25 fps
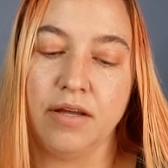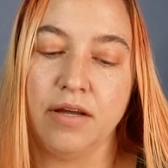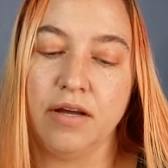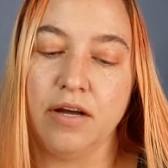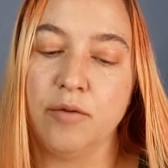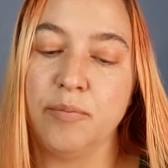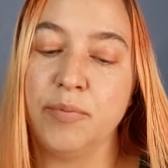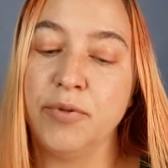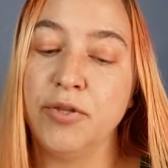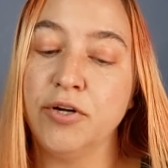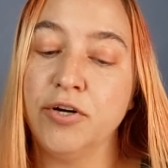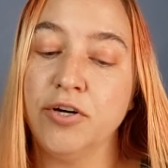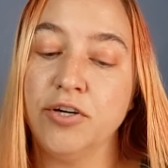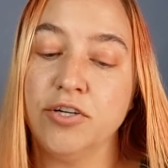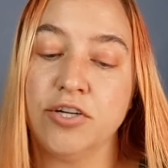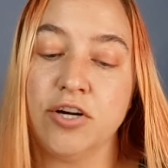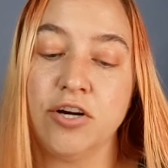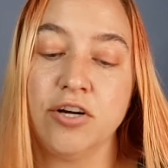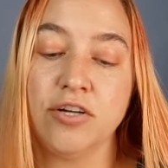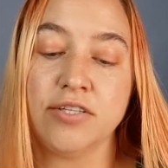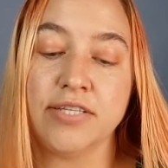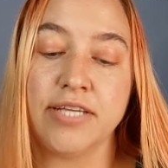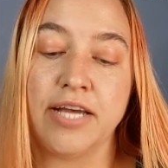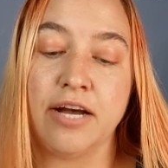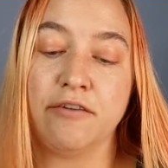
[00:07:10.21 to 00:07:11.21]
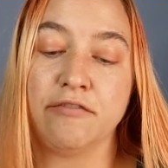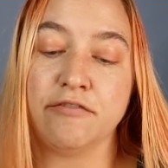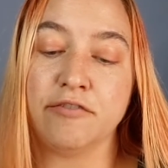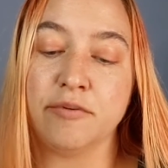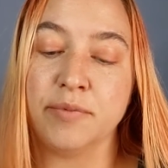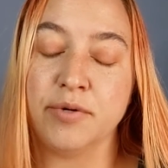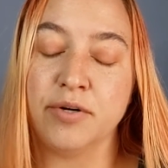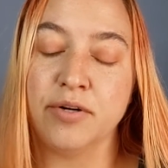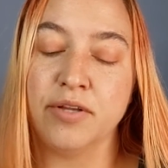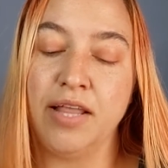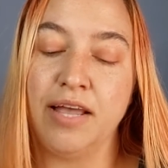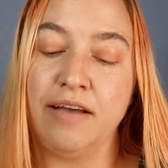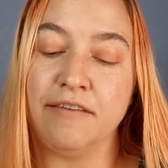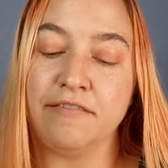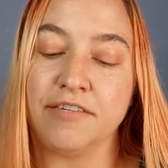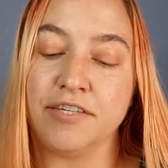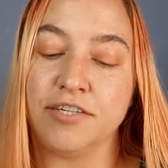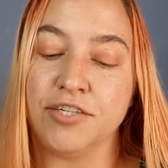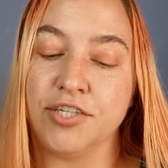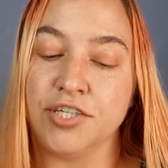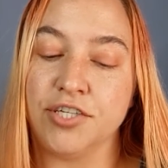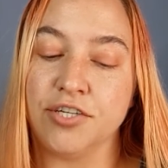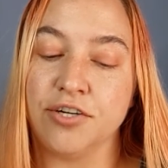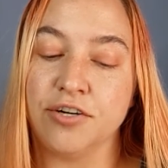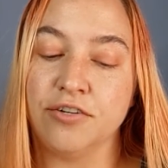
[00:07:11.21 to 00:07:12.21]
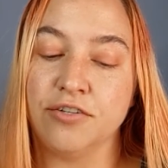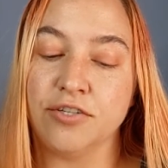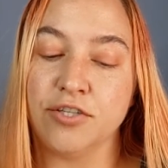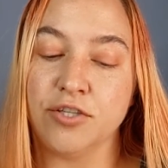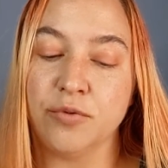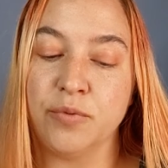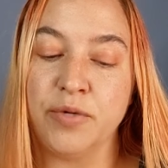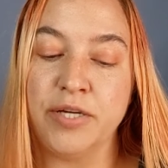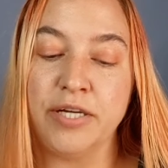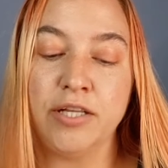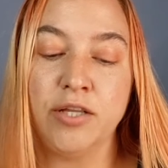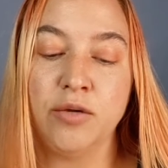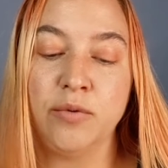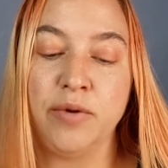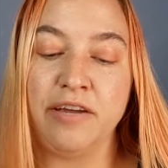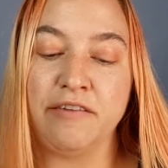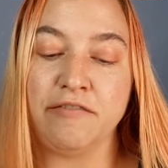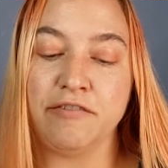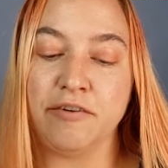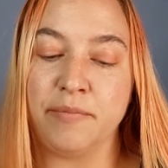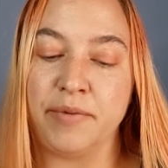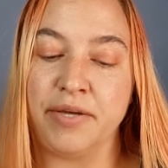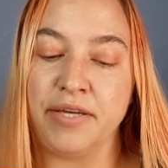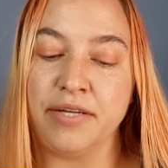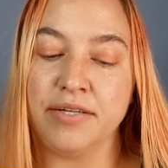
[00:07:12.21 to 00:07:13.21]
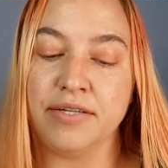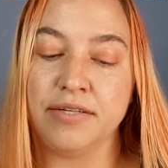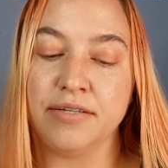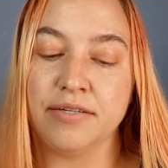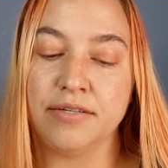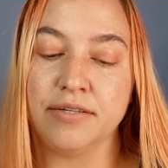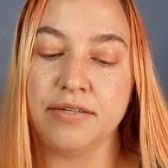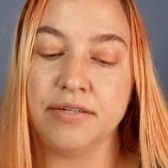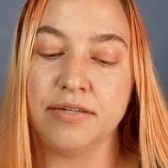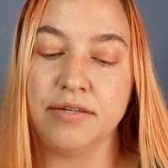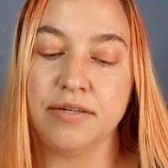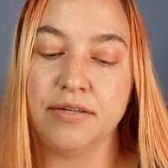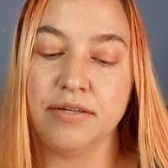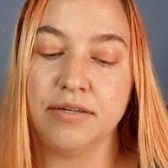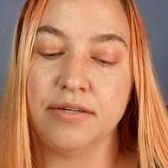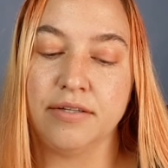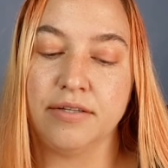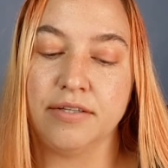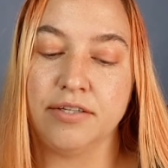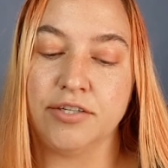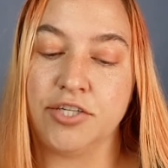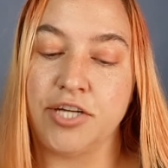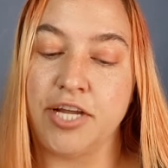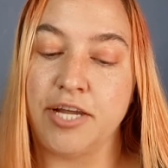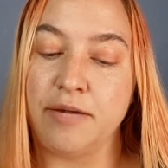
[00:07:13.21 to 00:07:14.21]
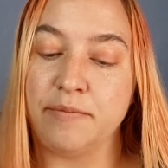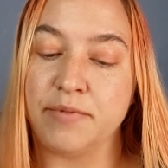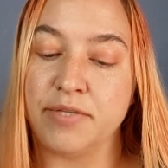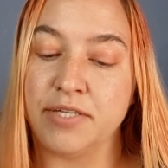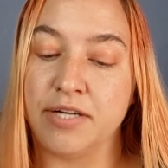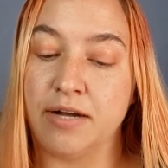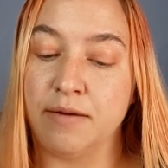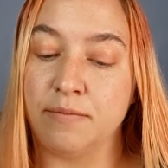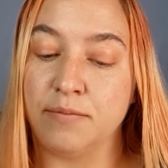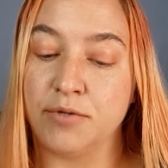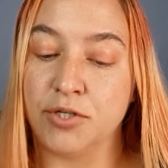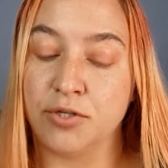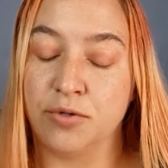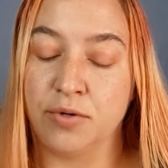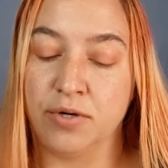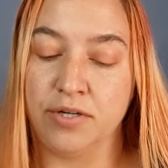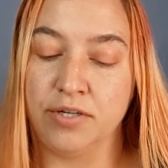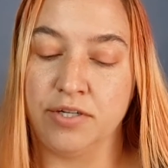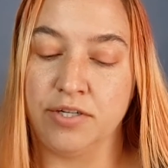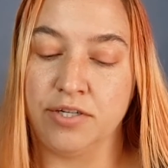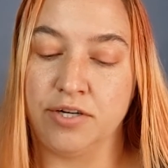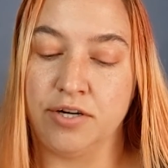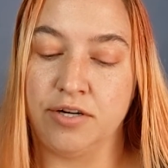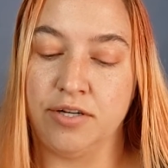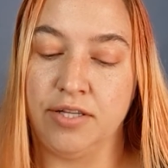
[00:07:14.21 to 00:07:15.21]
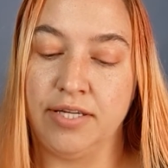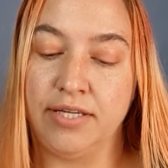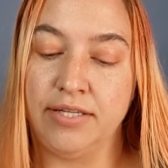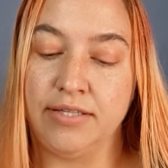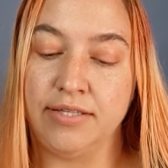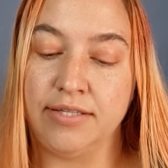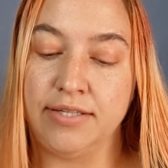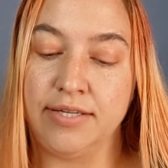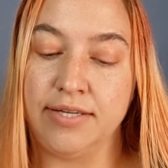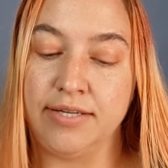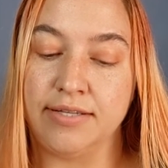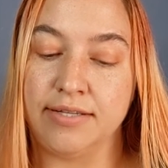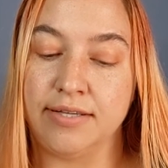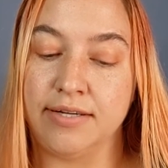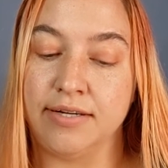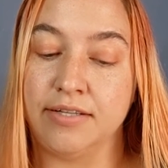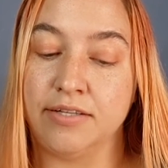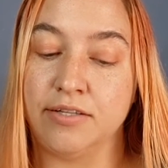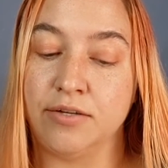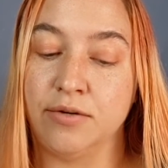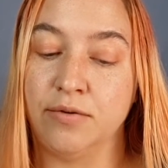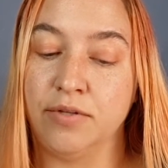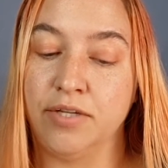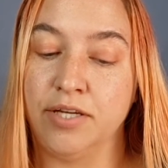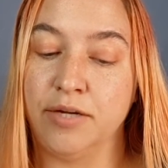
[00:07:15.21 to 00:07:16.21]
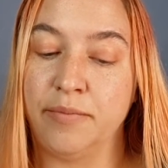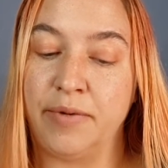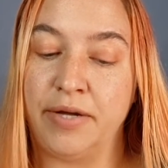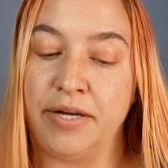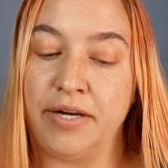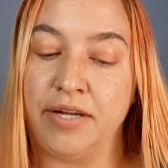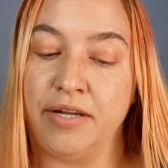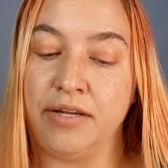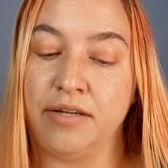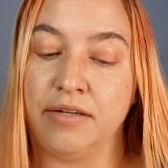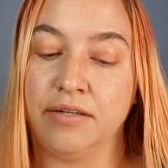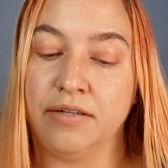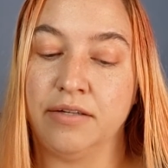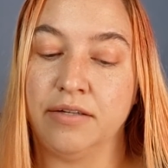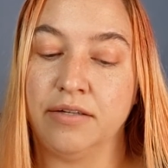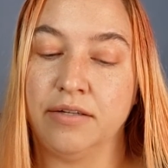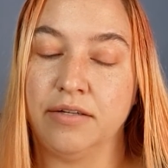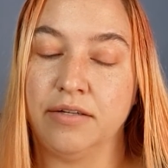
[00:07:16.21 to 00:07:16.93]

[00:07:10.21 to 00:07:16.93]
A blur darts out from her left and she turns the wheel away from it. The shape stops short and Sharlene sees that it's only a bunny.